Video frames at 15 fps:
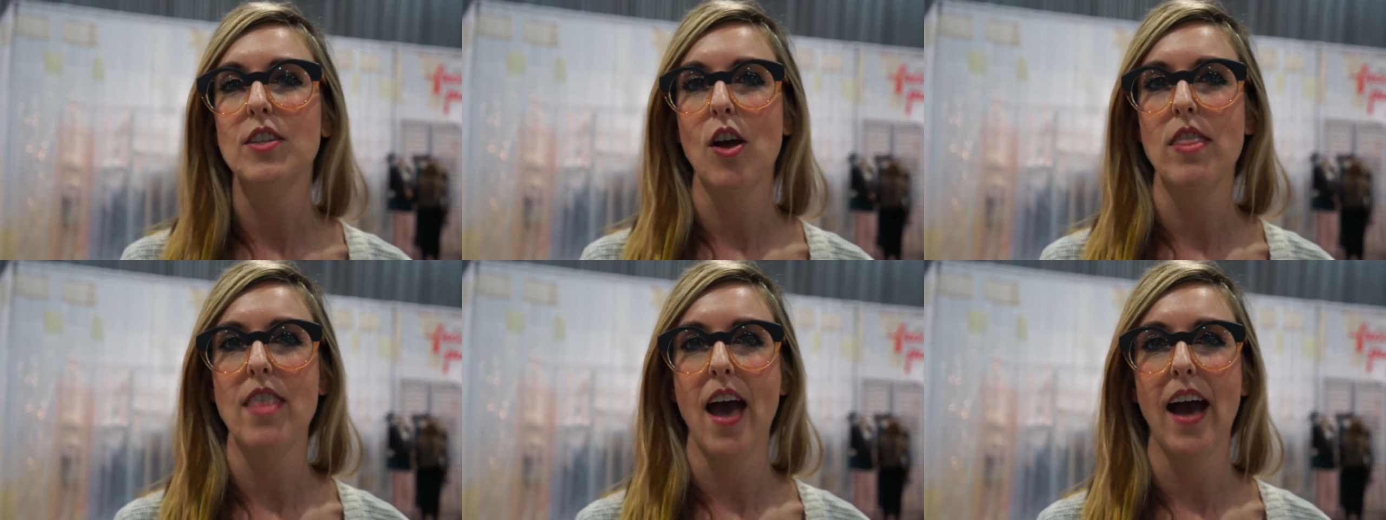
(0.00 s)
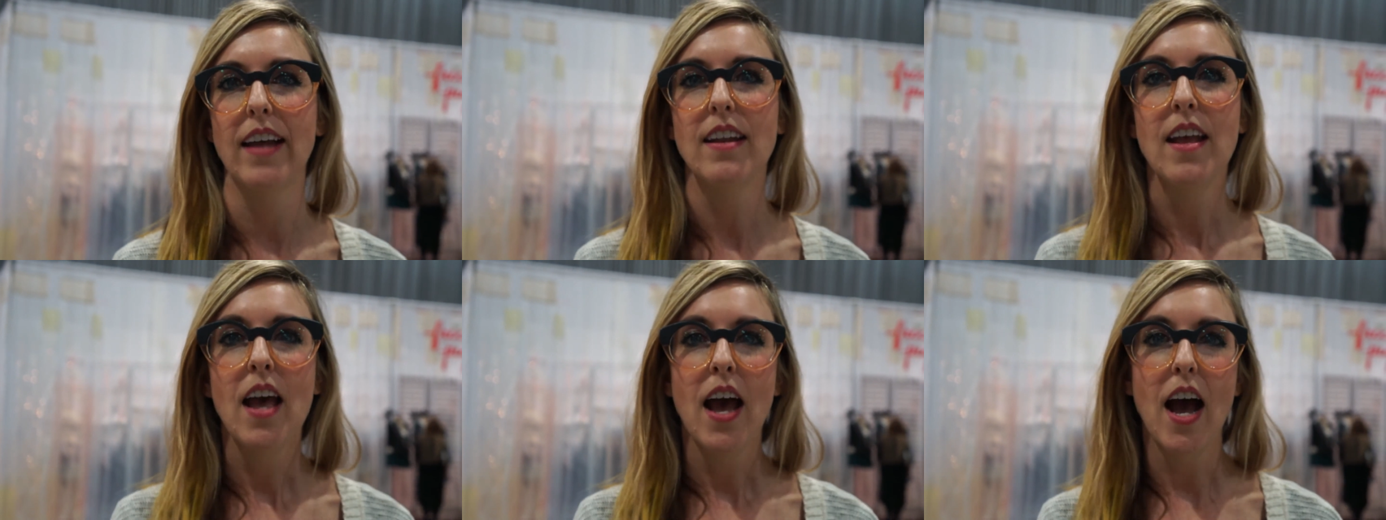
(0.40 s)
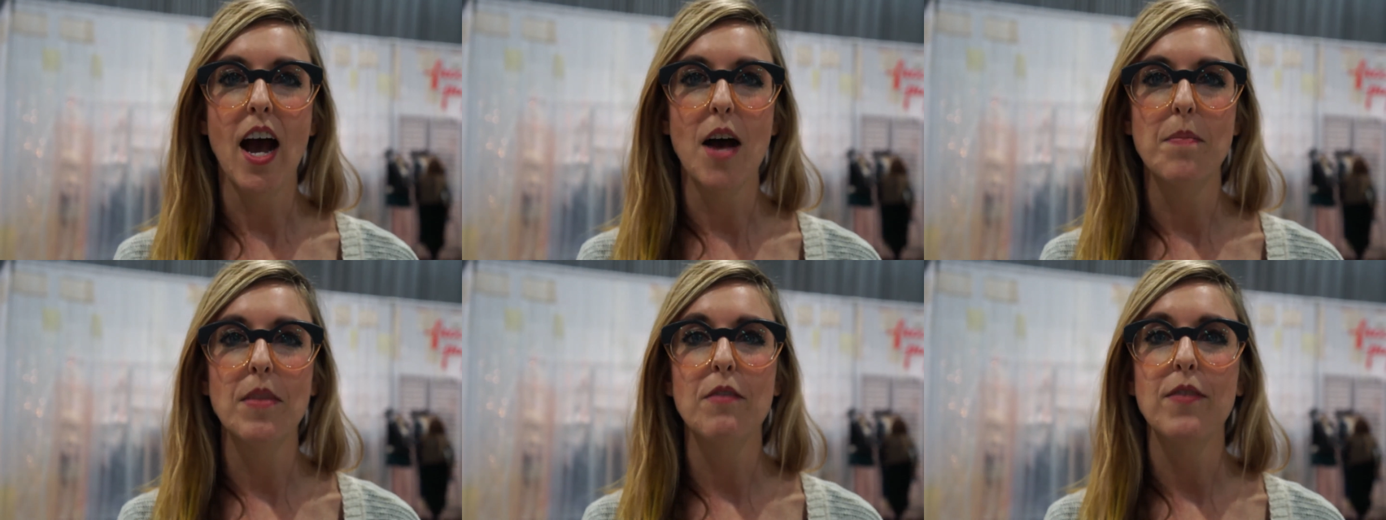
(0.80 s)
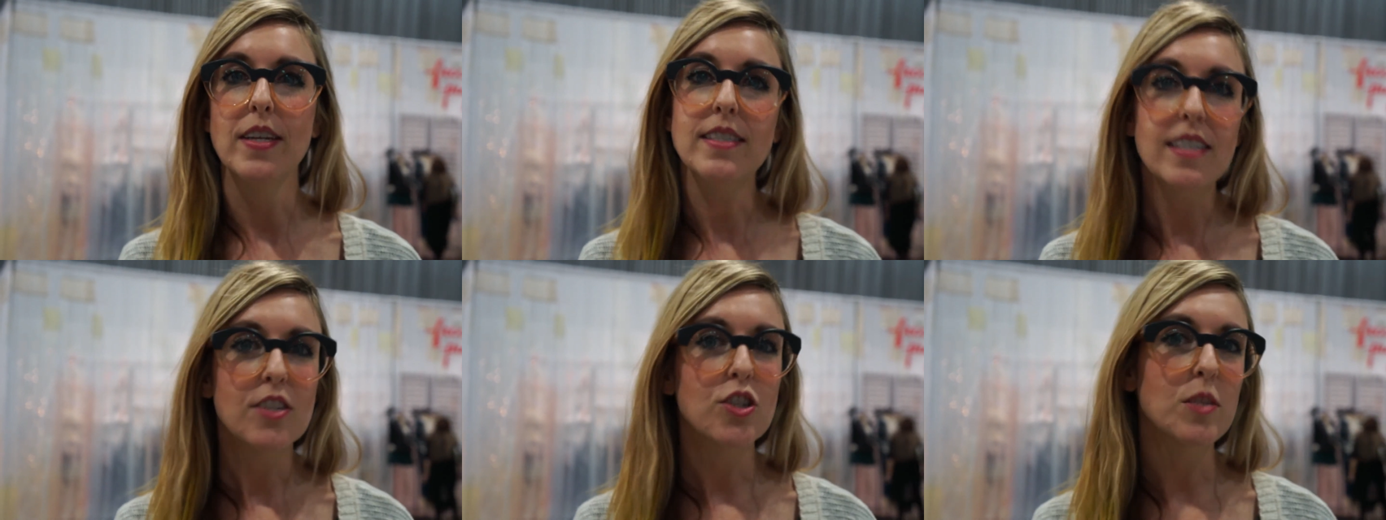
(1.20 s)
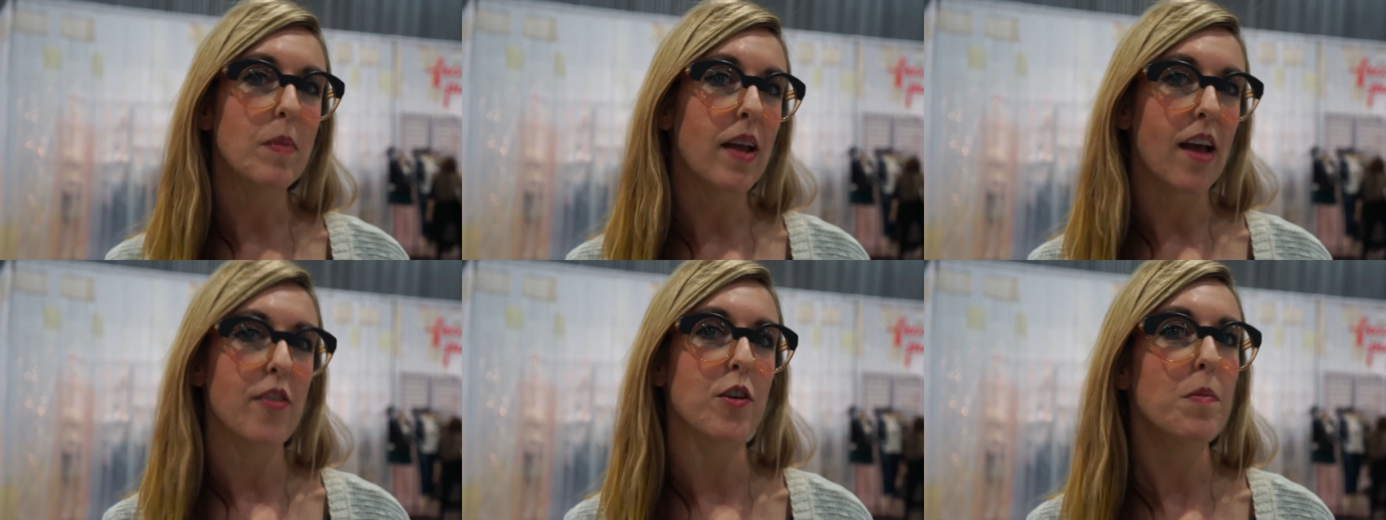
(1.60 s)
on that. Vintage is
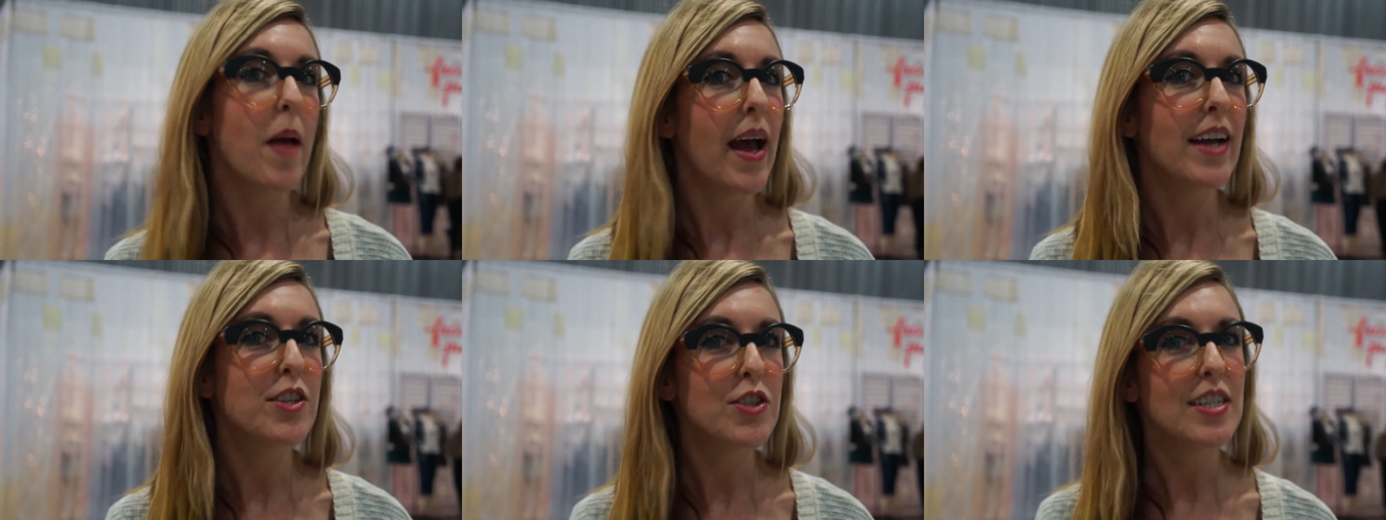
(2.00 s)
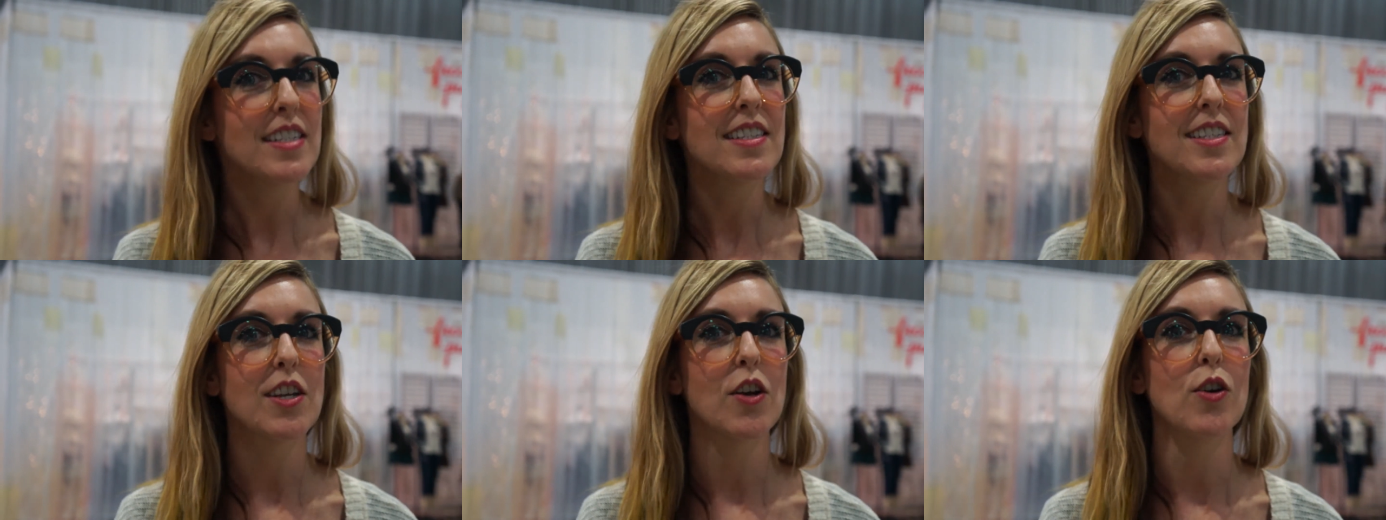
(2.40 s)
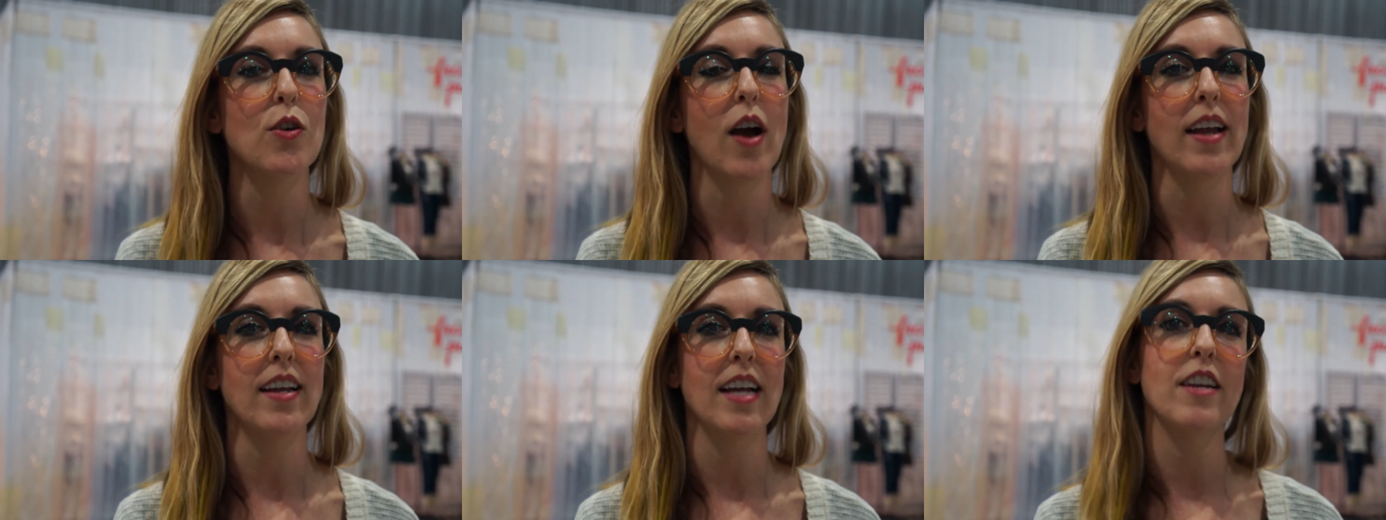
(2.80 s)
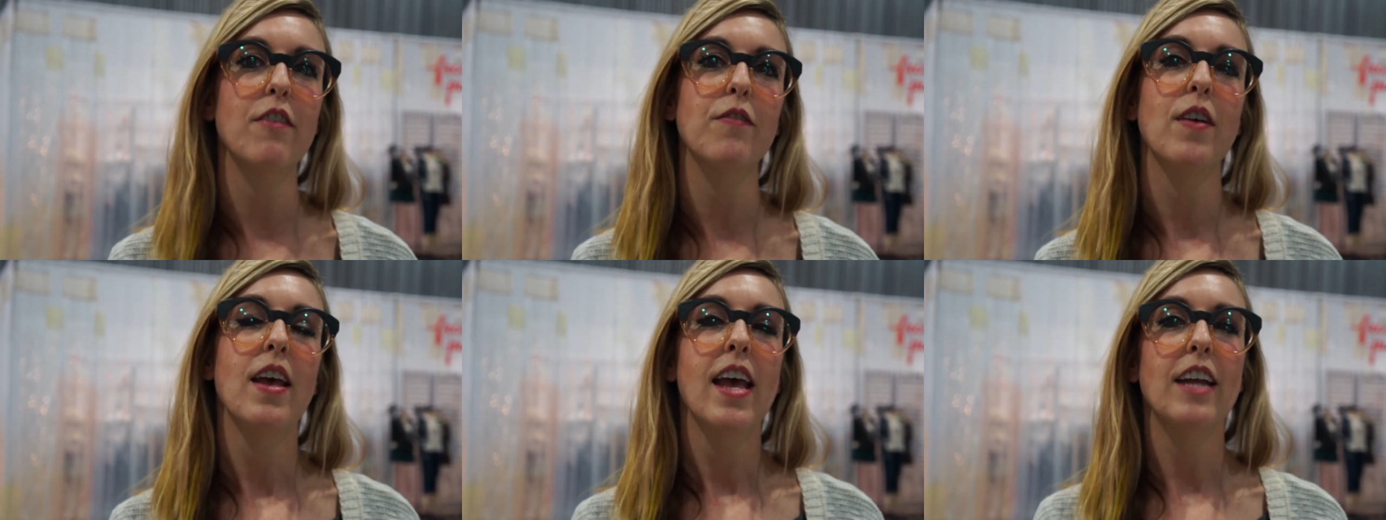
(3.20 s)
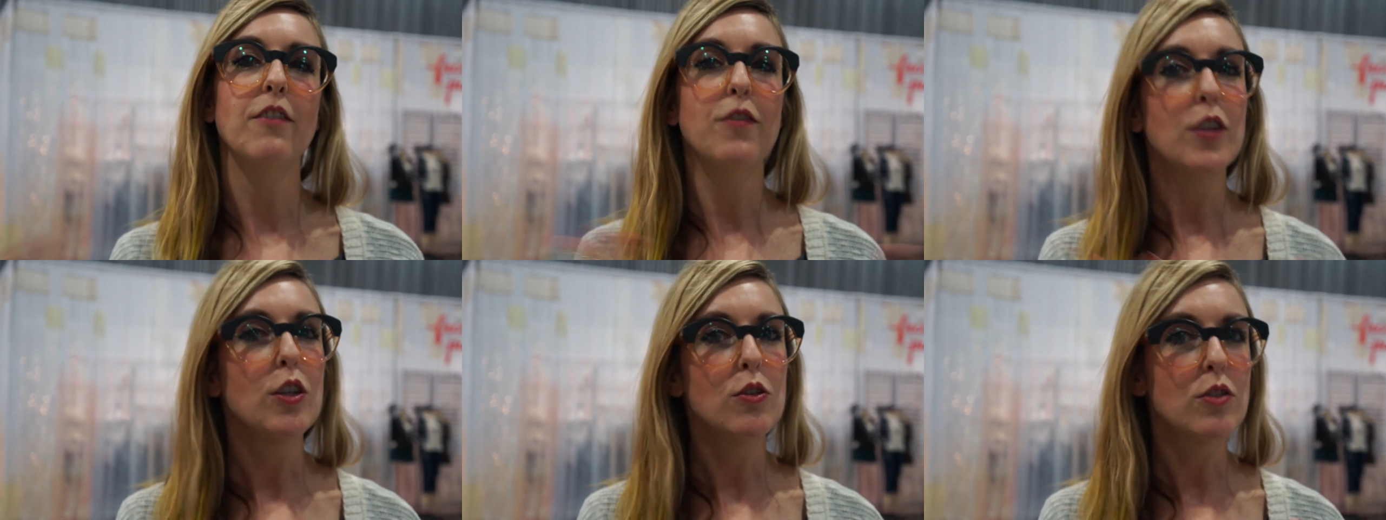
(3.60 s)
my other passion, so I kind of
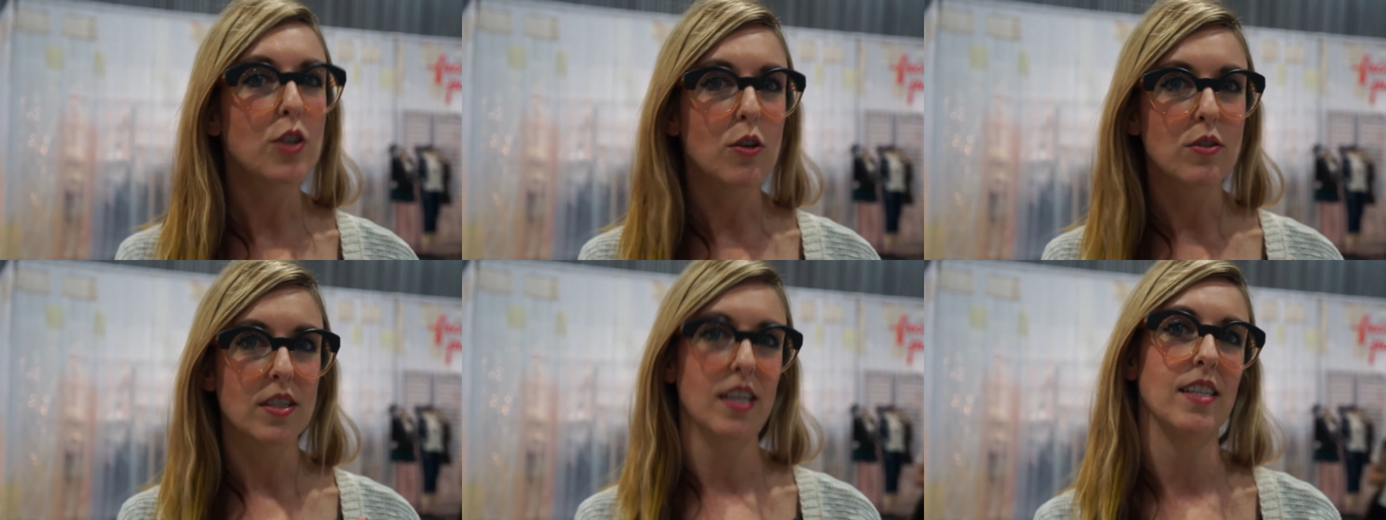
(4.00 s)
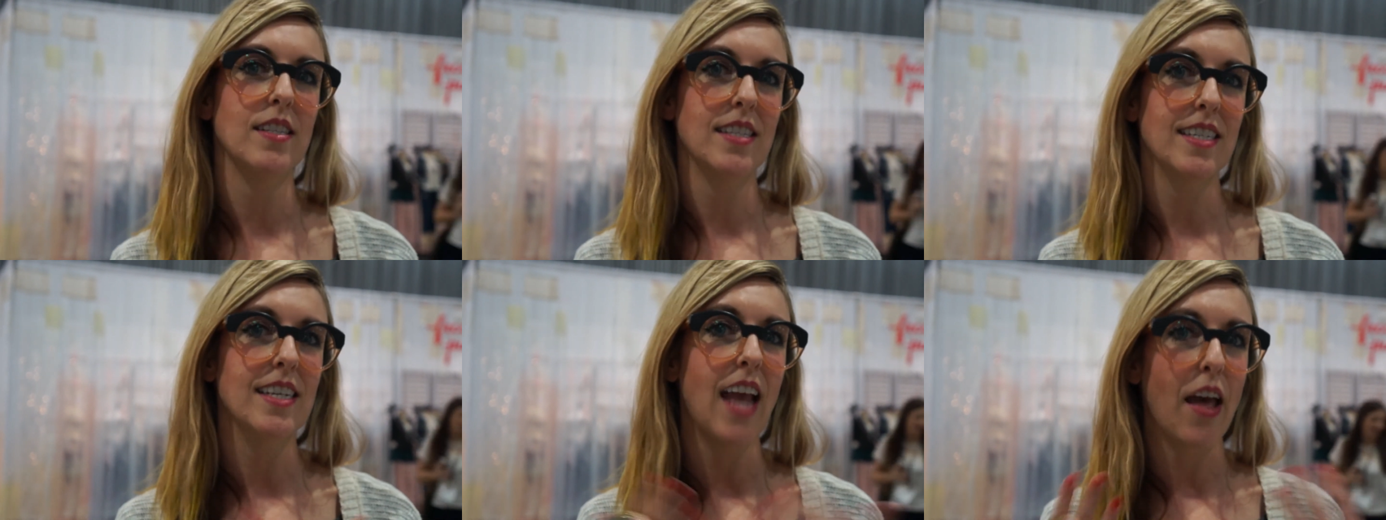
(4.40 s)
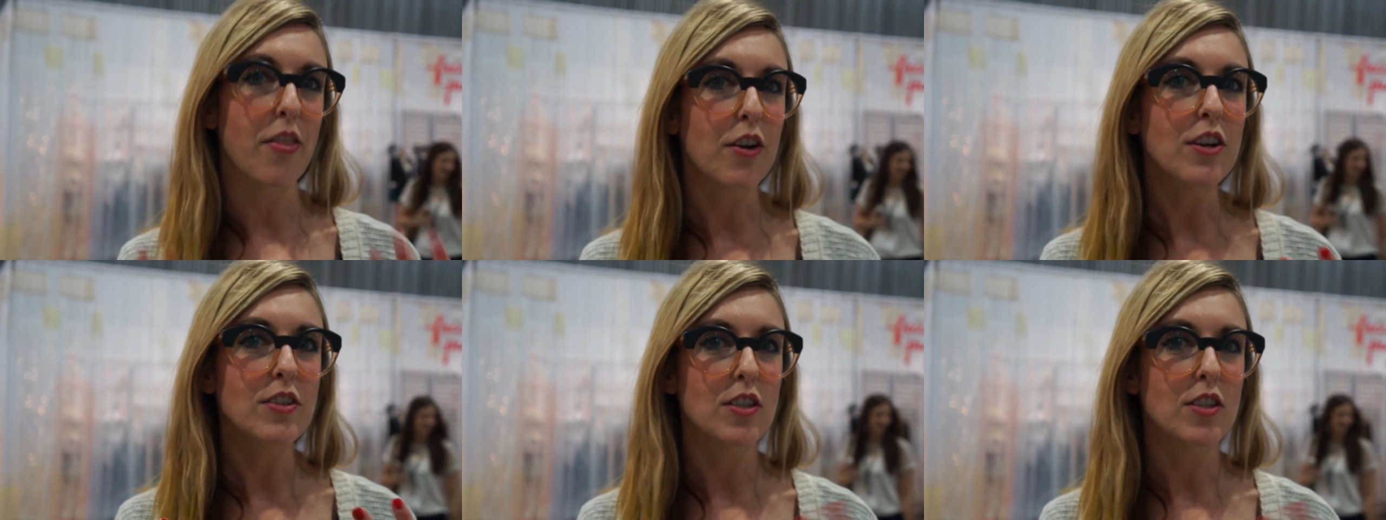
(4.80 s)
infuse those things together.